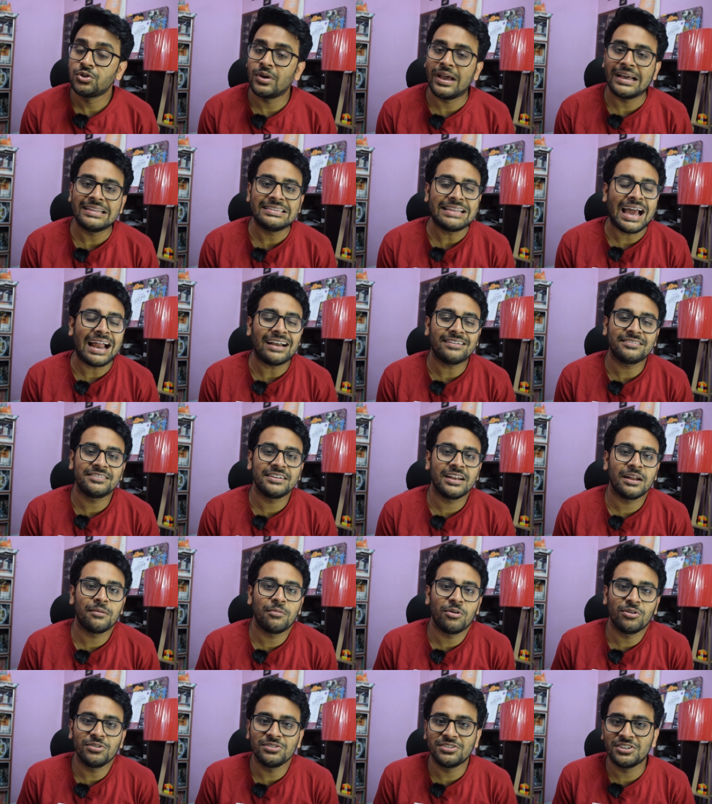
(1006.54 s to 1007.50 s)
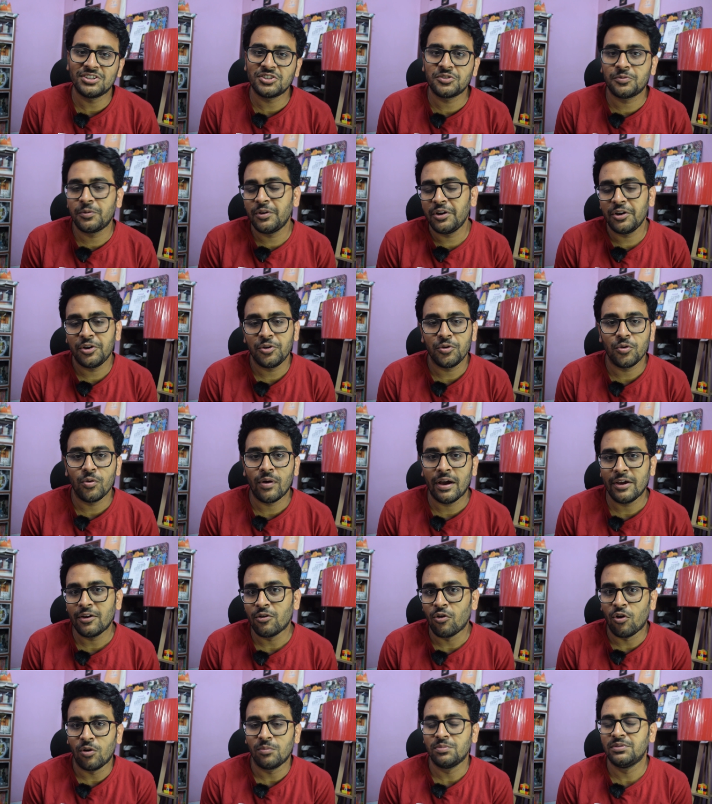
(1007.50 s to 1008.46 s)
So yeah, that's it about this video.
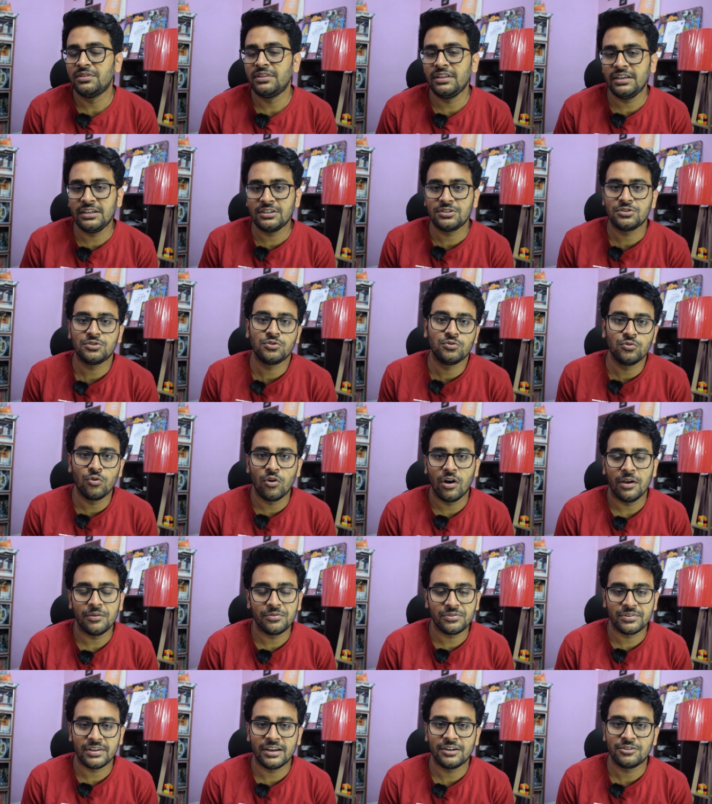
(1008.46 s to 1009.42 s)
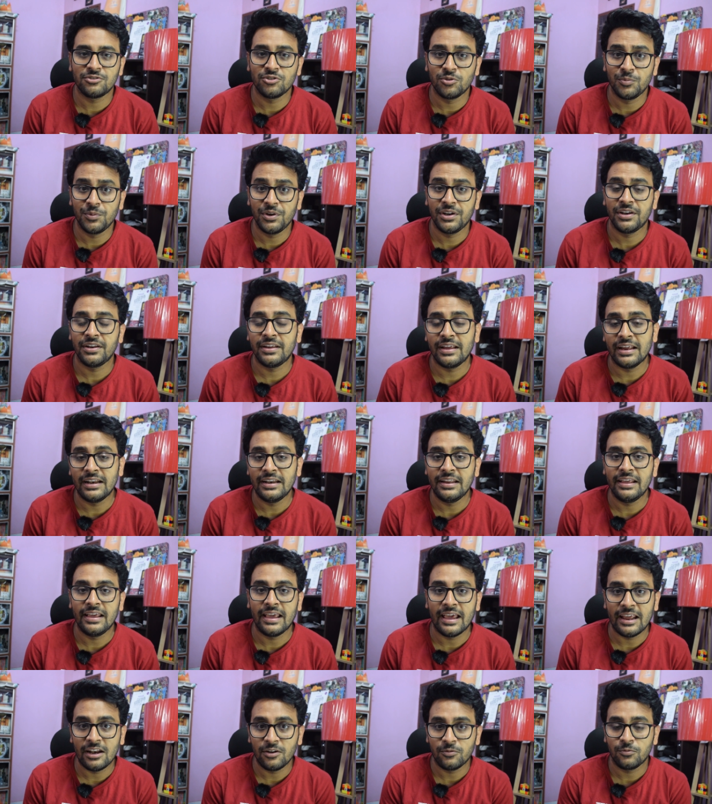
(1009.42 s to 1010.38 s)
I hope these two websites will be
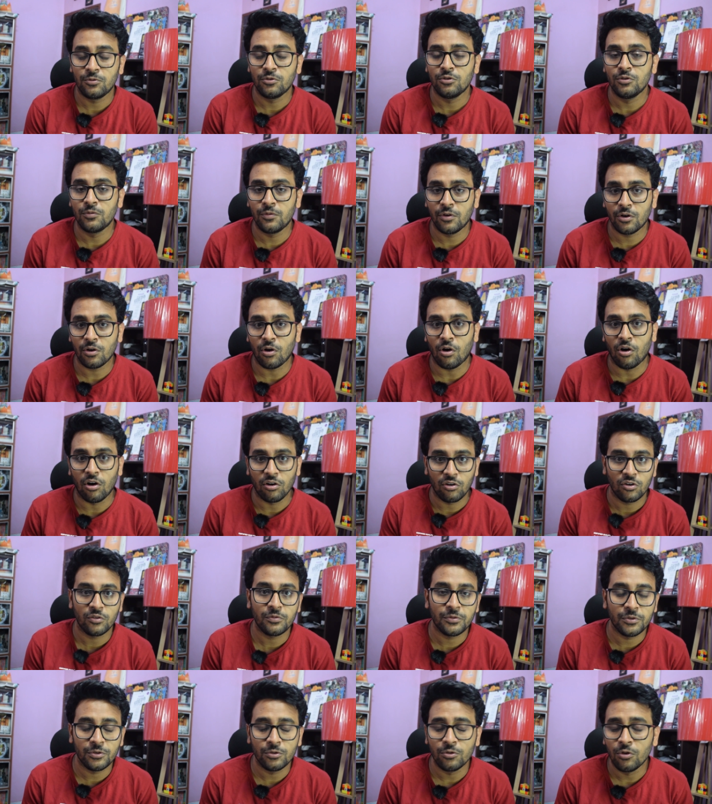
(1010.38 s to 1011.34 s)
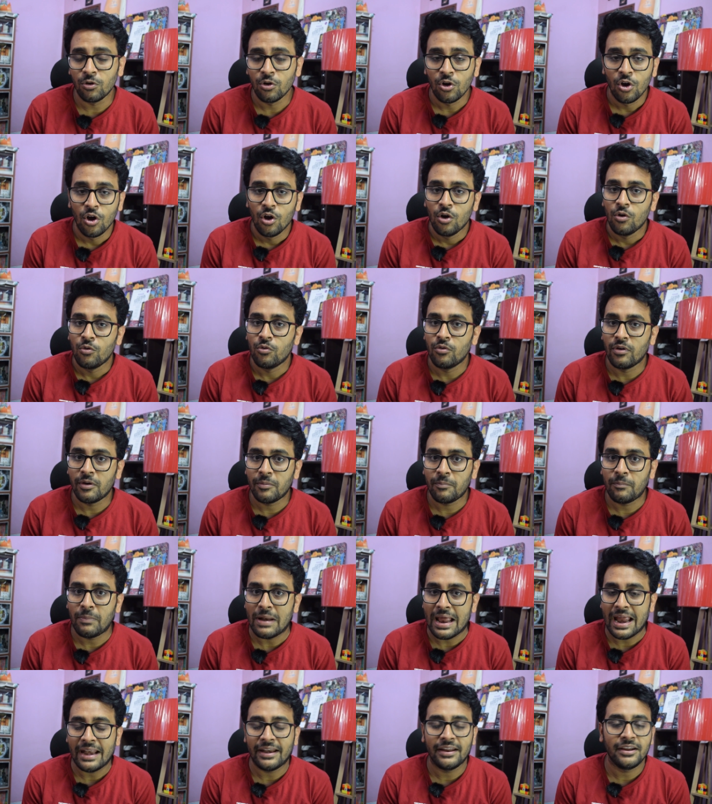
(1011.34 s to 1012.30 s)
really helpful for all of you who are
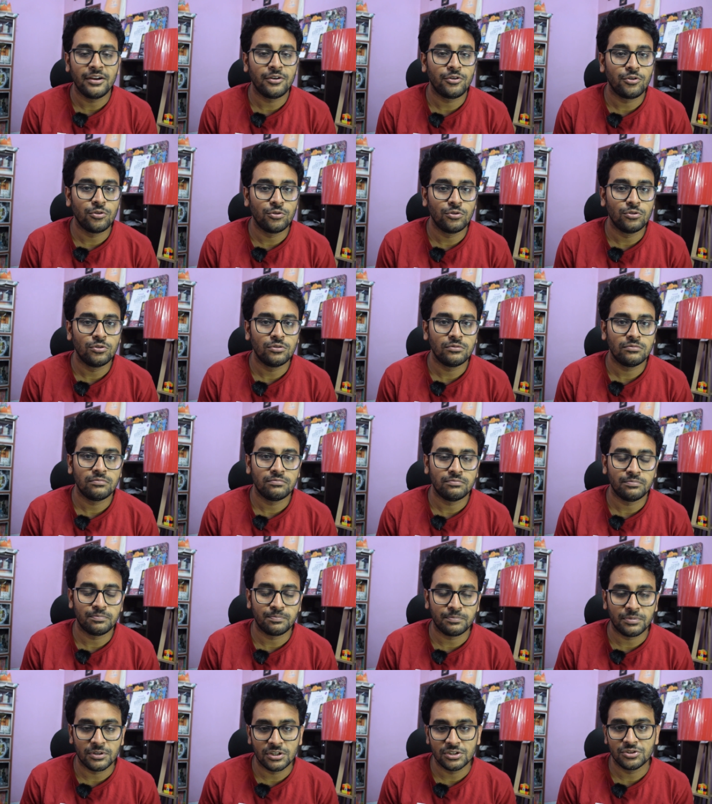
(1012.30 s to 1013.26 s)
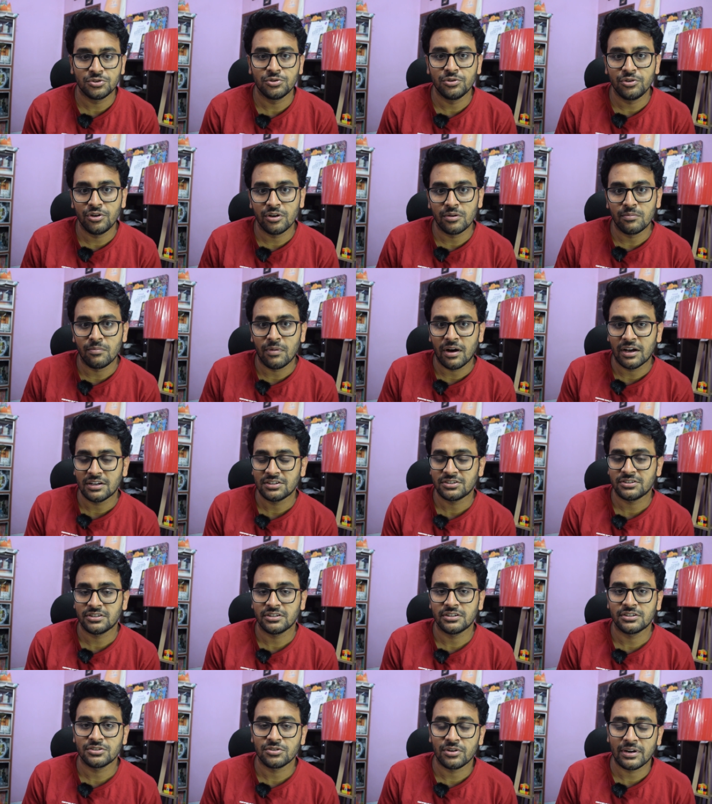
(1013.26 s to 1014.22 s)
planning to pursue your
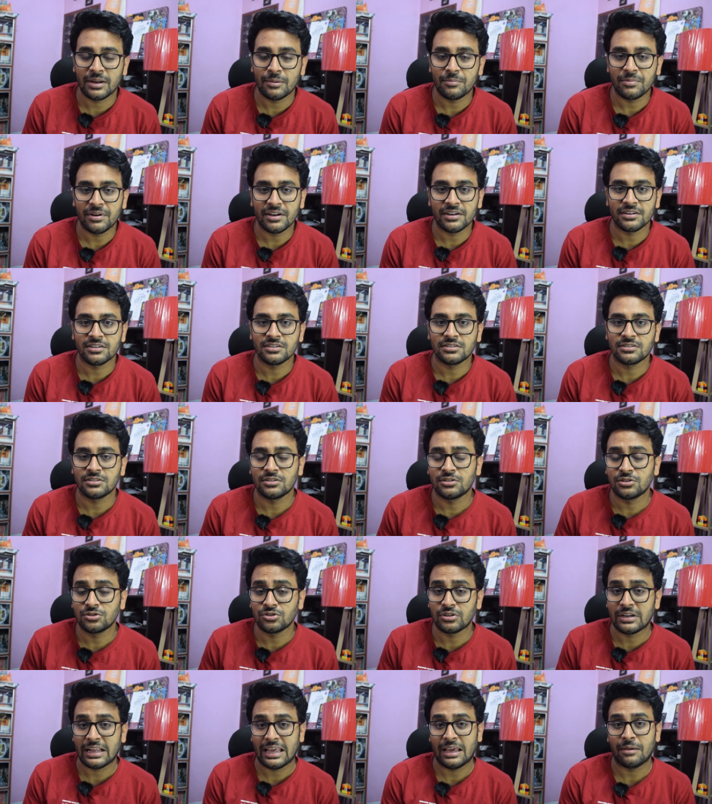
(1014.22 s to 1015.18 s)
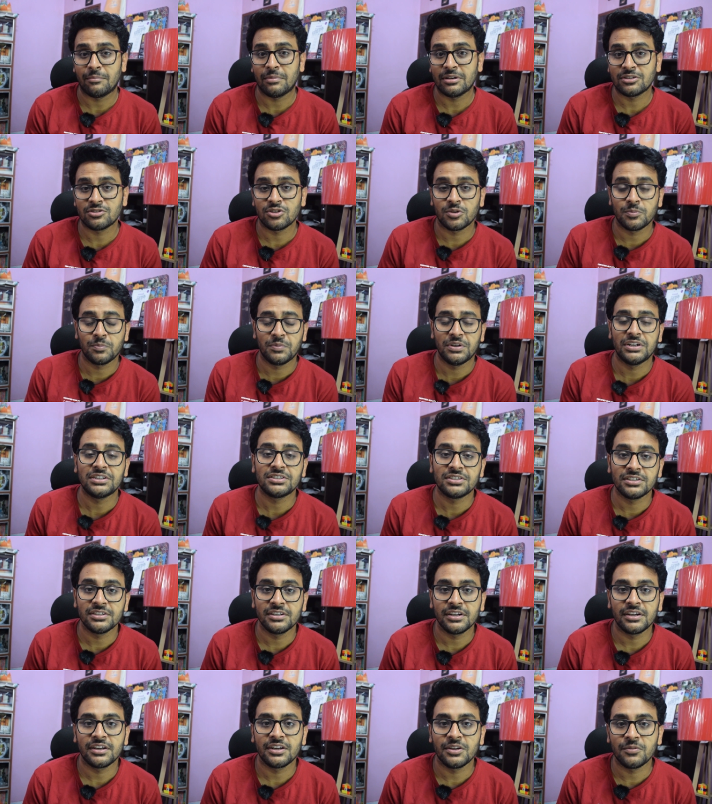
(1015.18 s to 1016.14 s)
master's or MTech research or MS or
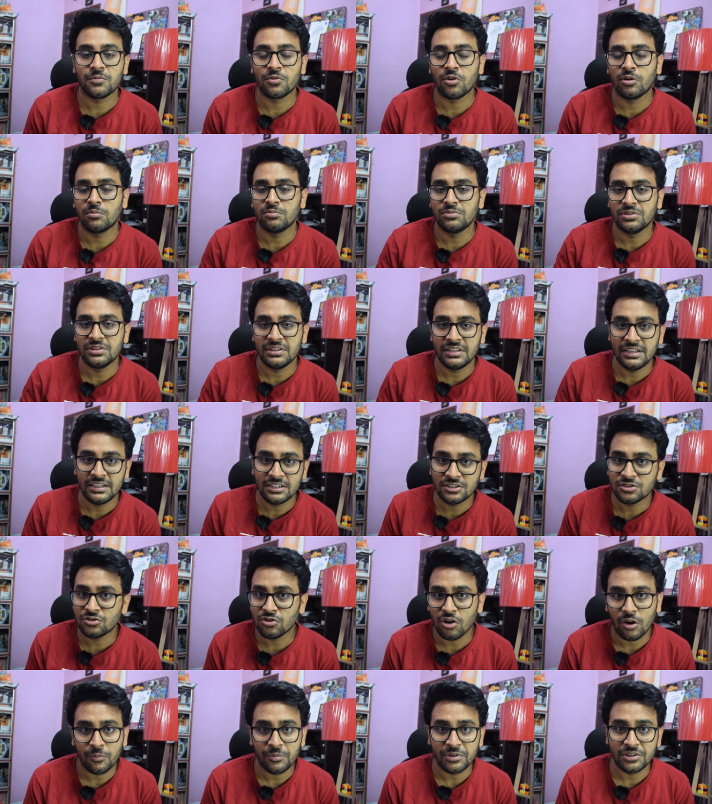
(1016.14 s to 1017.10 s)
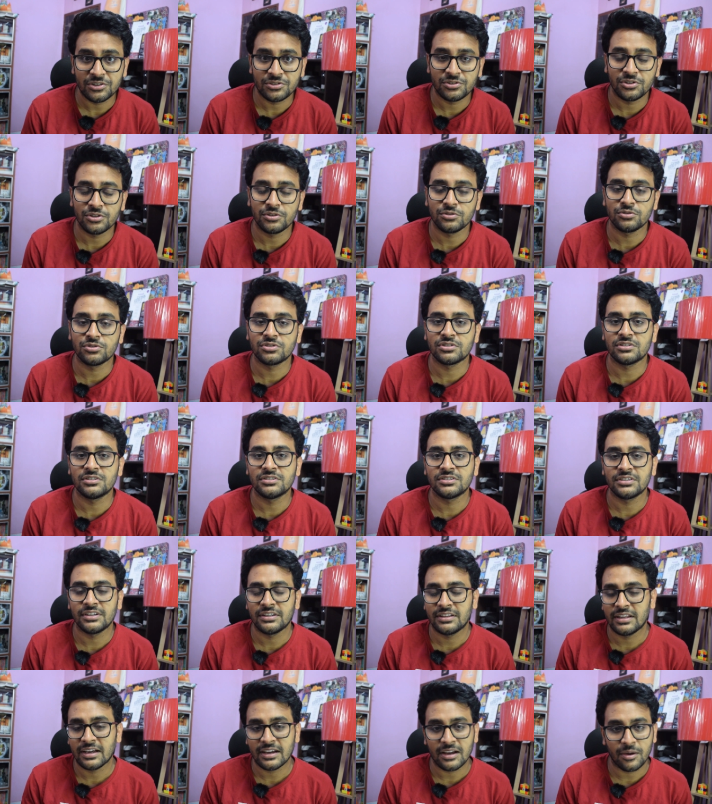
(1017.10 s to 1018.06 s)
PhD degree from these top
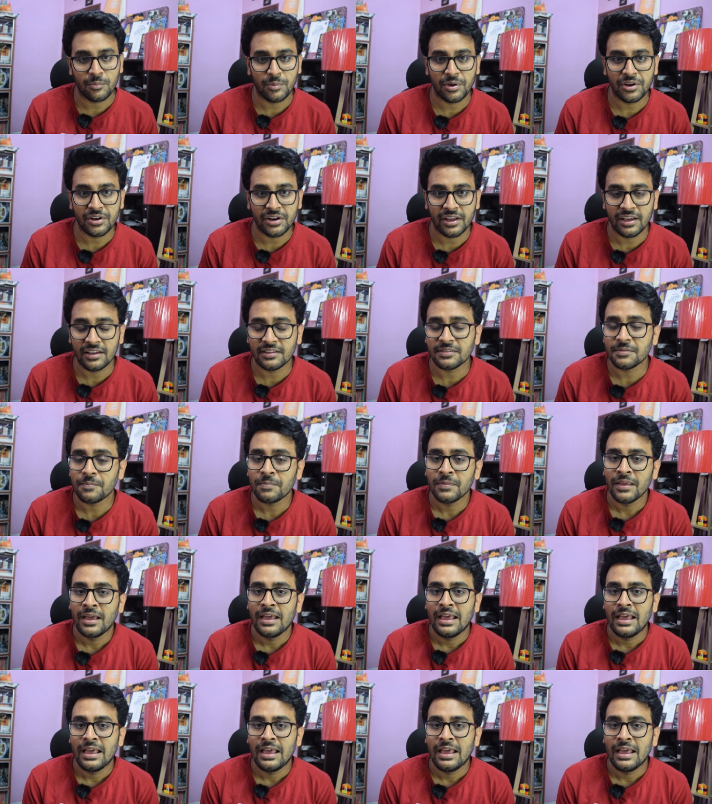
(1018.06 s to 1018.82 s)
institutions in the coming days.